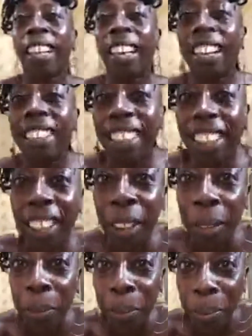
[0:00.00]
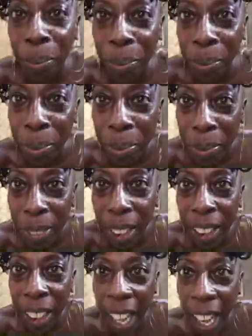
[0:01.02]
yeah, y'all.
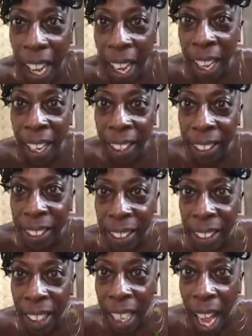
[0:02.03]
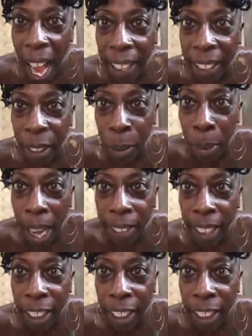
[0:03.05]
Yes. I can imagine. I